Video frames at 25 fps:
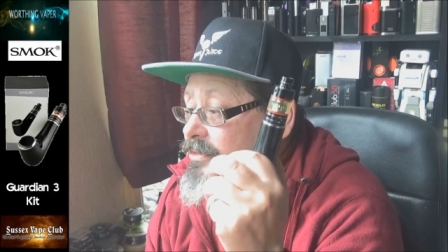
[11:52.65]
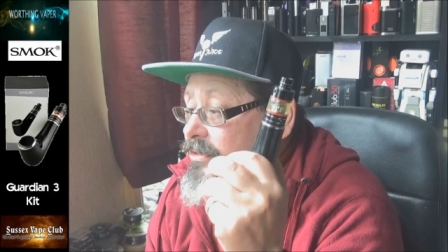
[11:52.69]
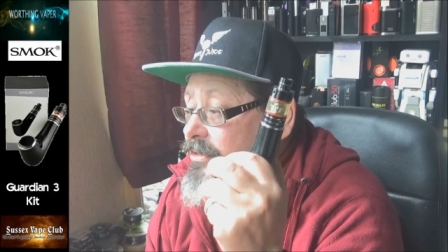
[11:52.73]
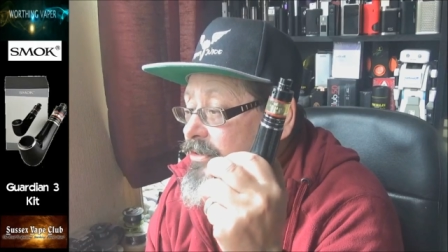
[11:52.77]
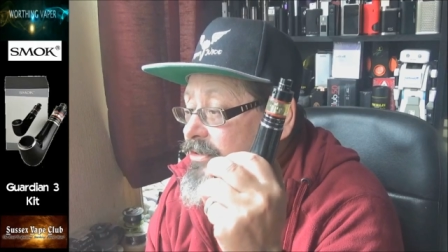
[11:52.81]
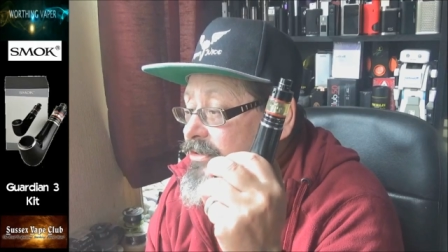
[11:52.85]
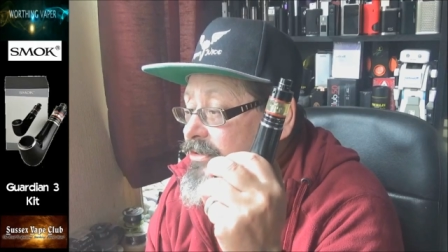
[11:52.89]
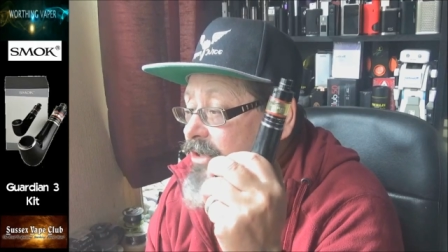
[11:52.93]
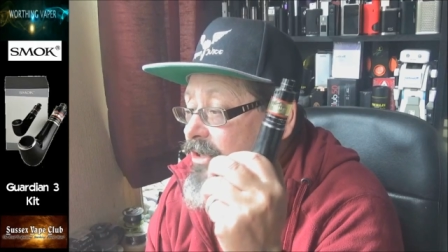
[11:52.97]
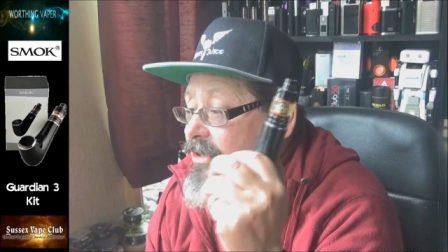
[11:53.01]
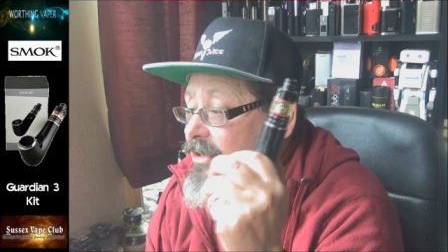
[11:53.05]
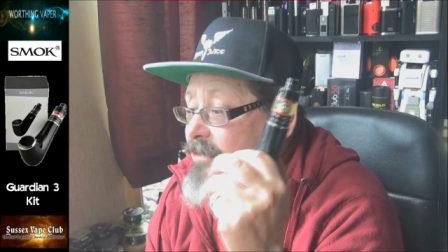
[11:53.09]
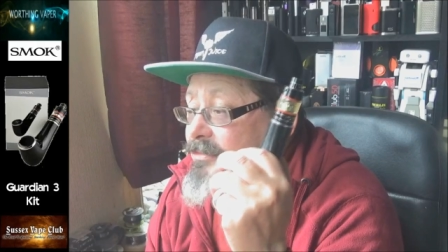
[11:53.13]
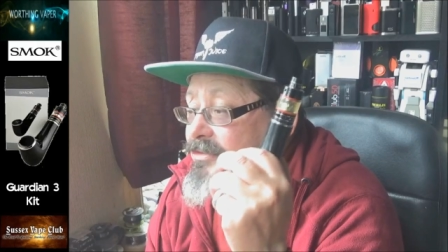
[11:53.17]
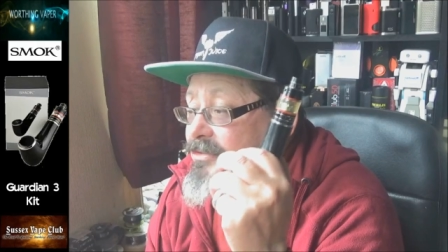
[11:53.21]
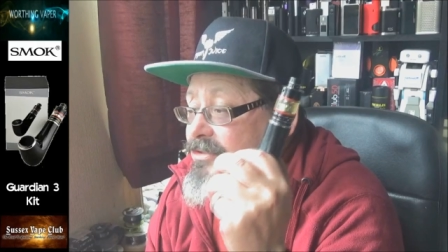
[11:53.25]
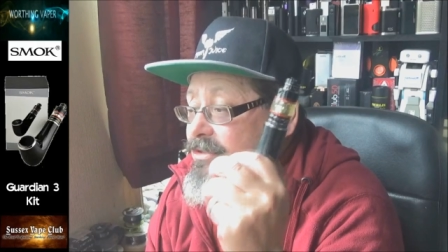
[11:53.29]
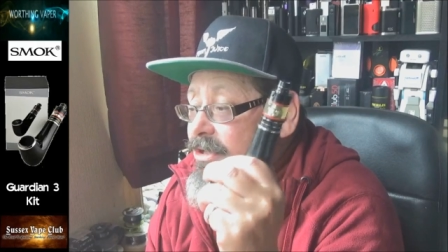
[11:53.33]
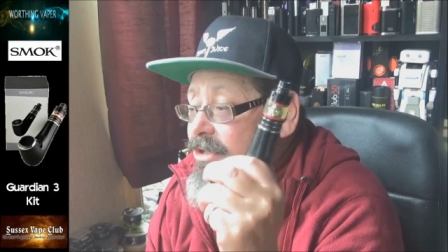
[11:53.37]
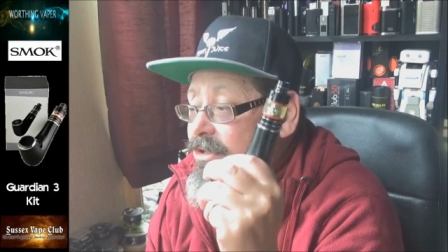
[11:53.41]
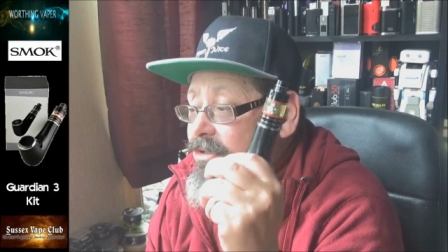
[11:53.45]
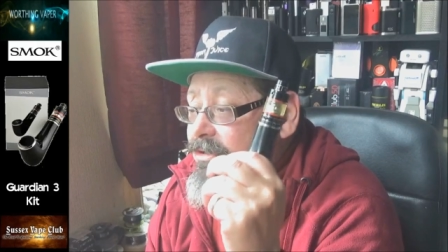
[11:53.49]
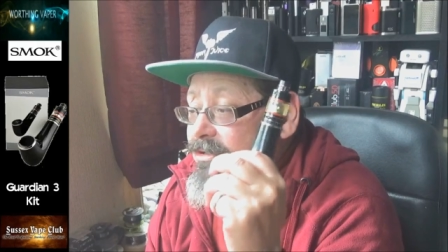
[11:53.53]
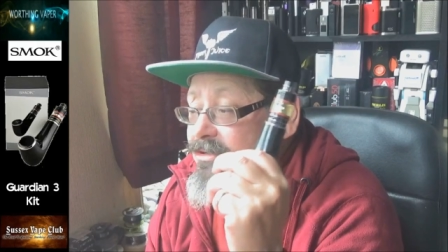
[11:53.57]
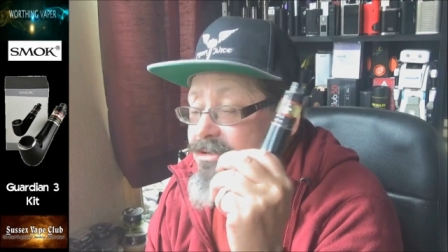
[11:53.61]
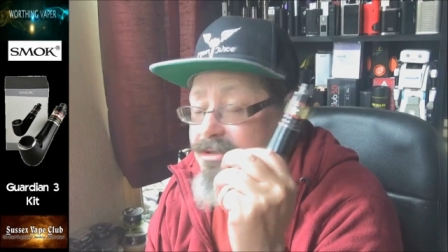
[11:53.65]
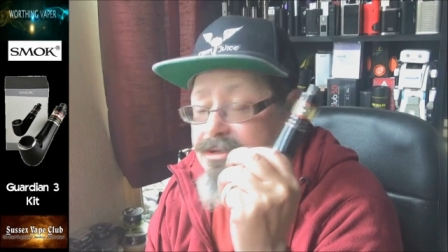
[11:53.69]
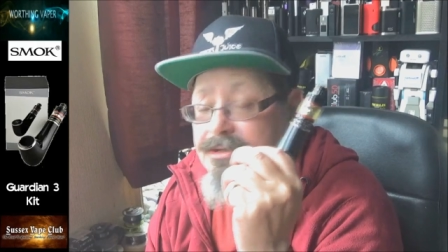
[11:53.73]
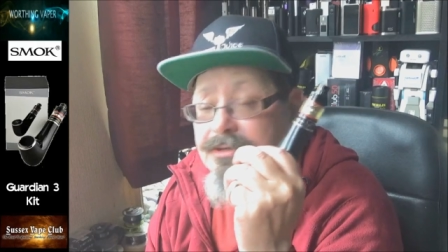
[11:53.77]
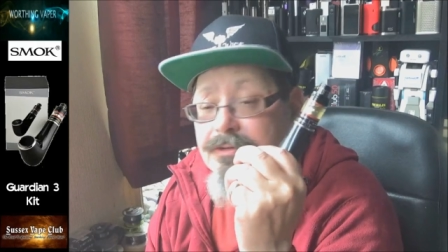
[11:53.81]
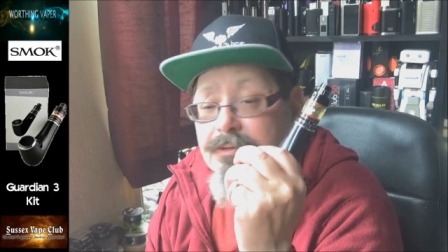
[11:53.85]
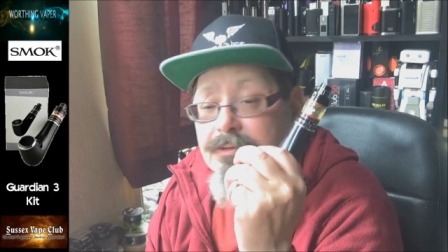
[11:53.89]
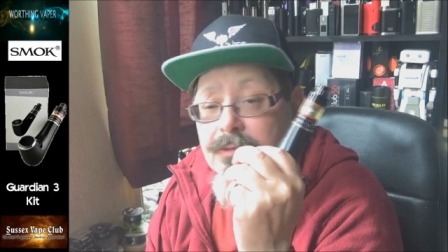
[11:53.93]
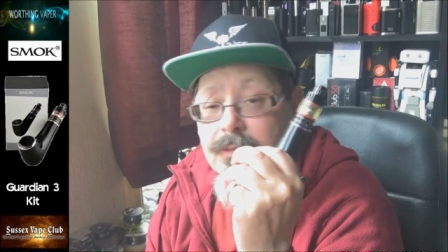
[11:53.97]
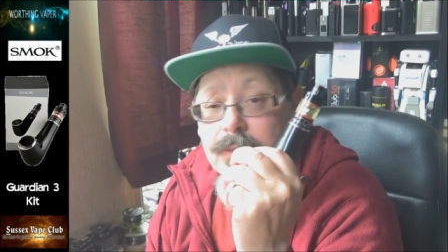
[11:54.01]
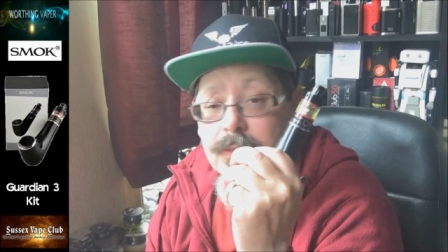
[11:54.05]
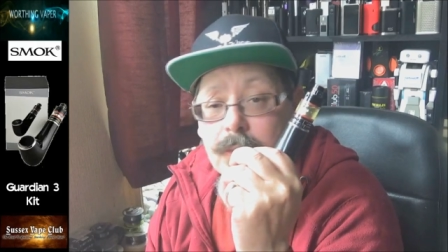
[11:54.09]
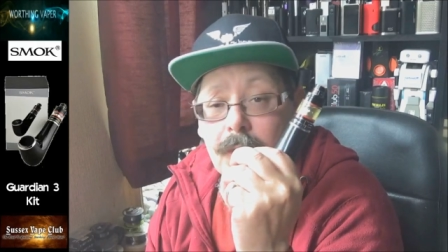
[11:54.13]
titanium, stainless
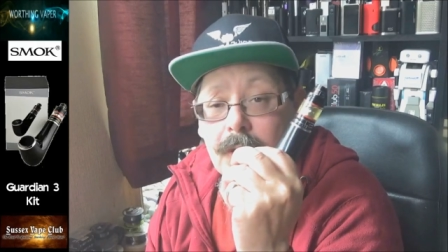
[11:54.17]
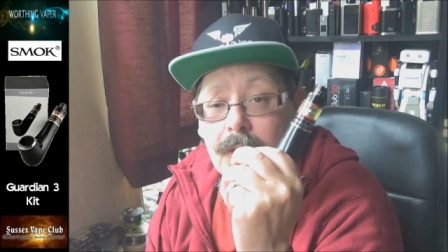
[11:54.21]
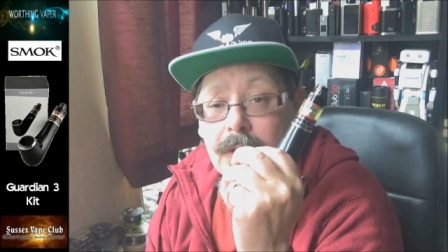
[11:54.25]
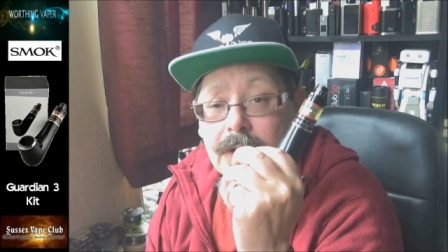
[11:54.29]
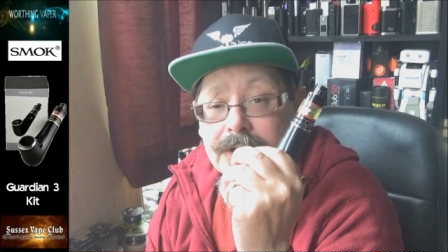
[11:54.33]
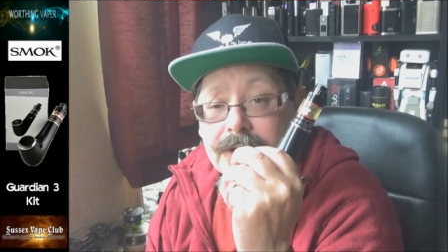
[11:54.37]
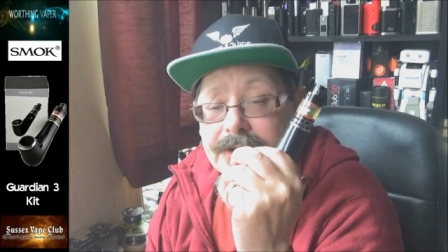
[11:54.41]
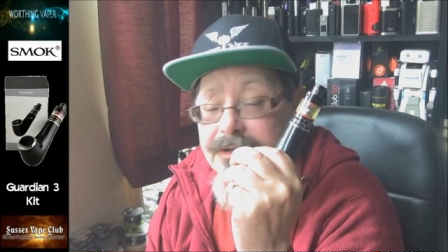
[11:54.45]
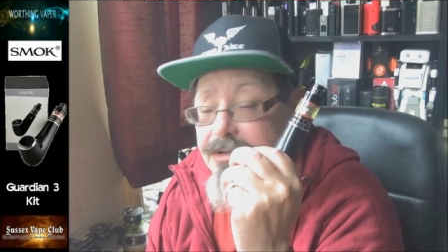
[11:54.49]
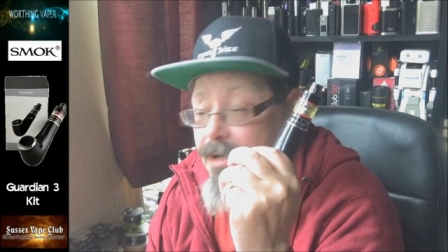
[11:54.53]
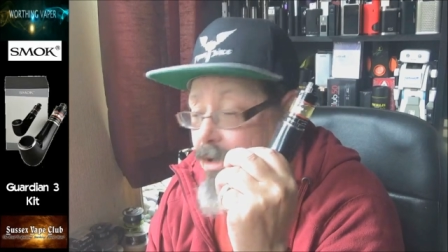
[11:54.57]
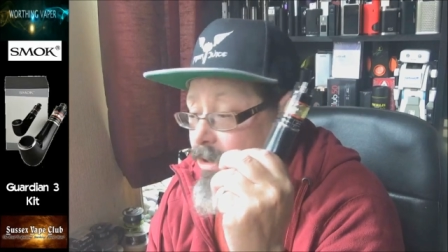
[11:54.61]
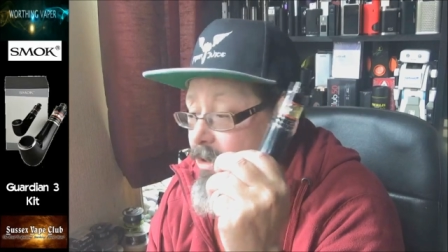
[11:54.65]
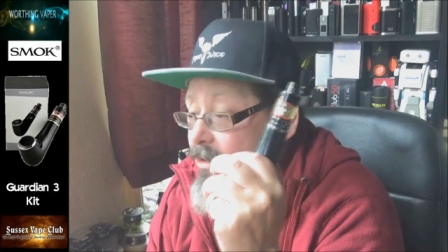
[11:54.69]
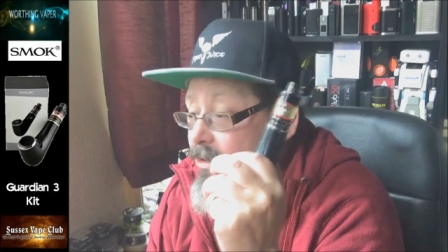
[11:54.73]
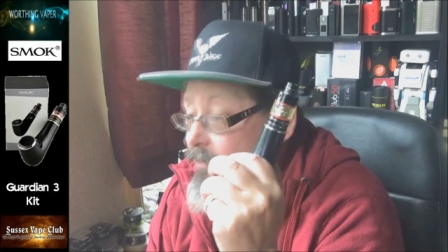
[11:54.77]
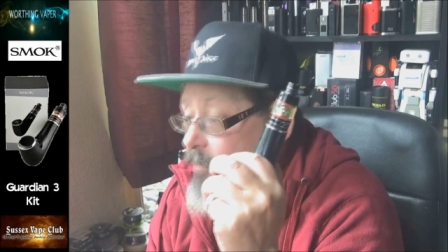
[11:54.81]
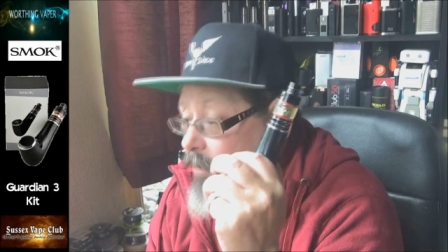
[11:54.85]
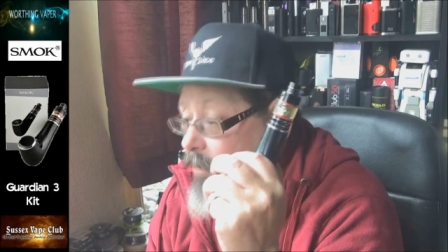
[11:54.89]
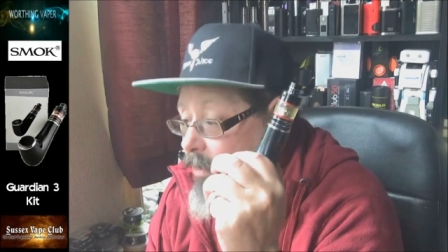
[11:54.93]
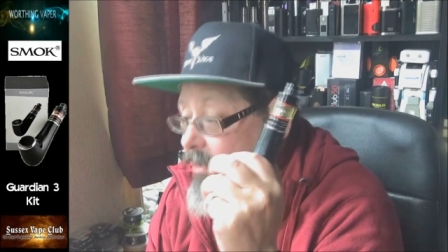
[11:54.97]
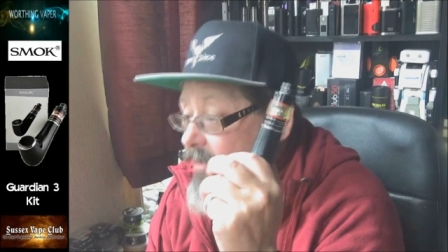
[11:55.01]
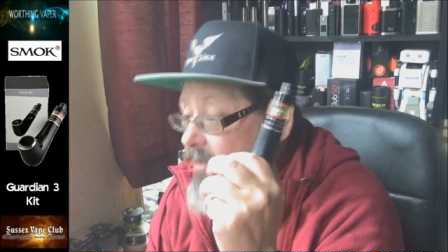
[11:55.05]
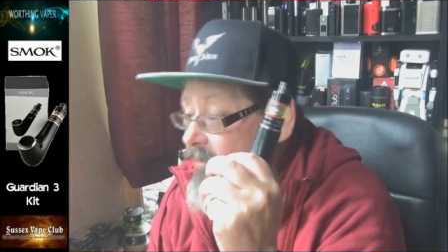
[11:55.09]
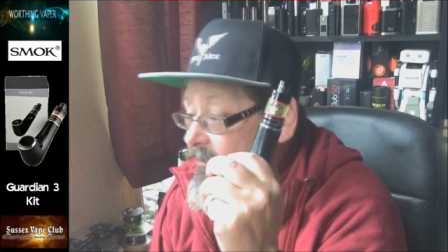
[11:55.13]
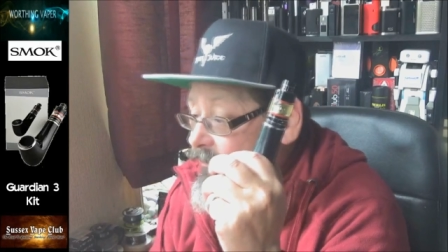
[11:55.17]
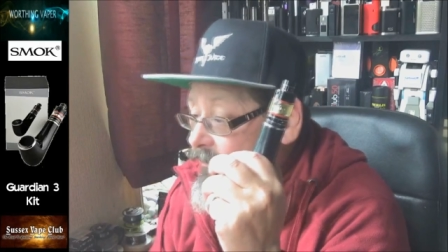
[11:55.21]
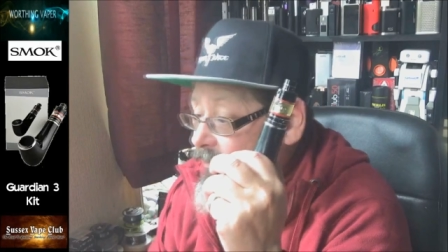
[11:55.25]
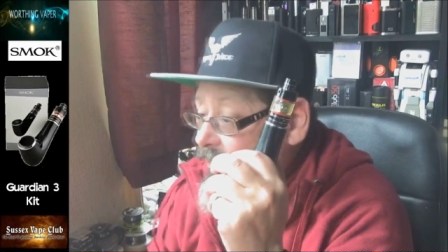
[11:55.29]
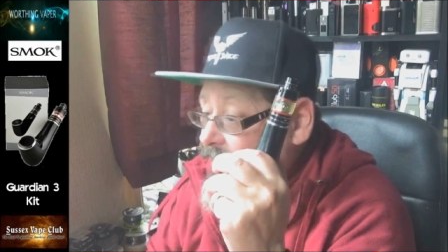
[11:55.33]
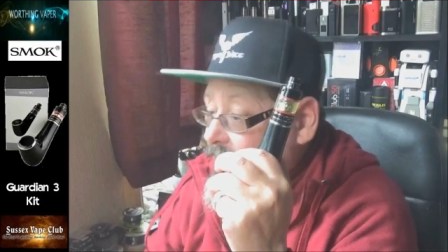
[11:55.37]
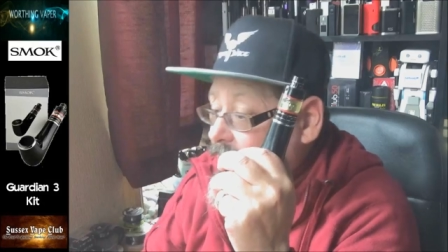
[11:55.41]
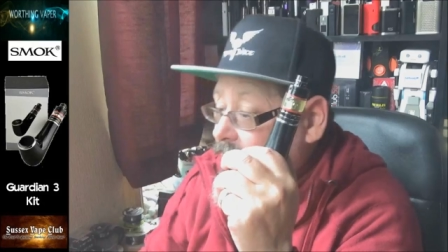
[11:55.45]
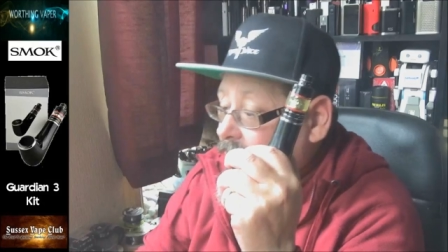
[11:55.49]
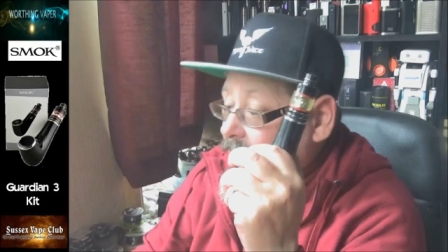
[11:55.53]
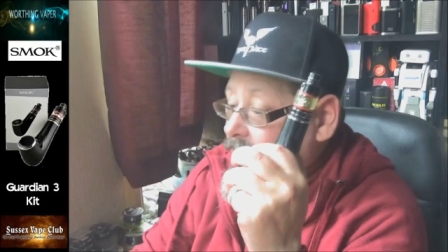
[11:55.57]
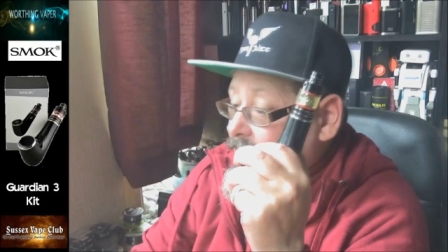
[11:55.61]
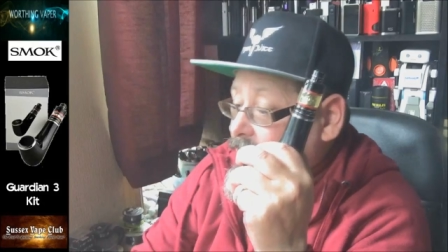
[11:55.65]
steel wires. Well, that's
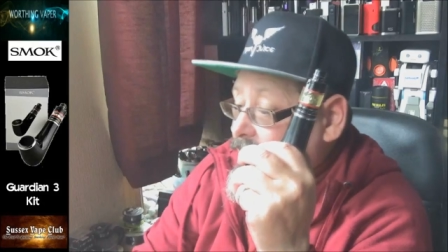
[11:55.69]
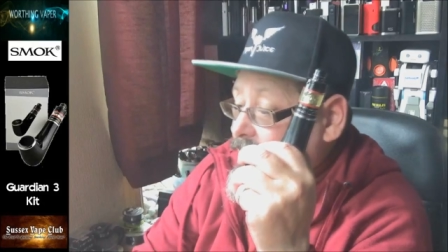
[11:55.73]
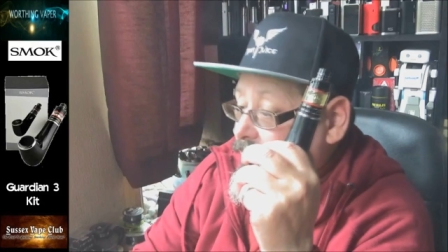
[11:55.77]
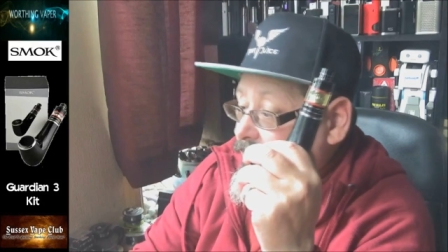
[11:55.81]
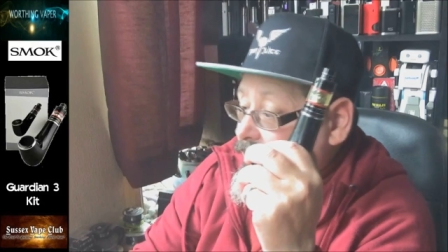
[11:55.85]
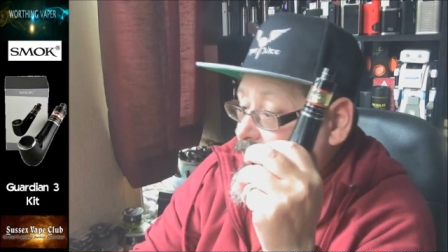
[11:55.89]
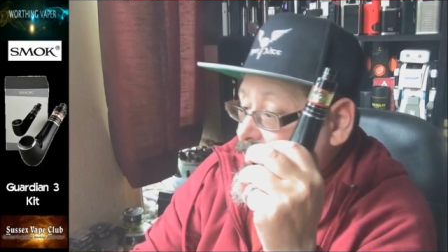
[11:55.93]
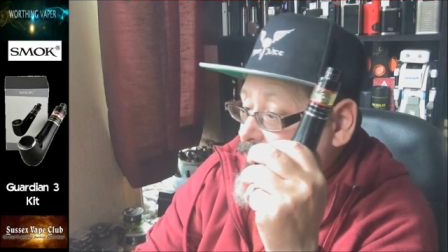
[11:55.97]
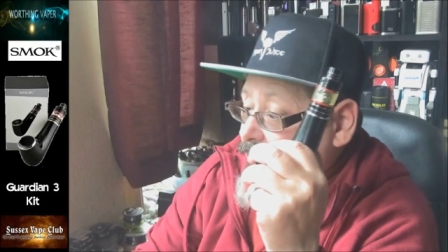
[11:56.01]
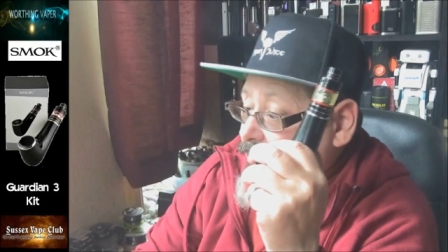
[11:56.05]
fair enough.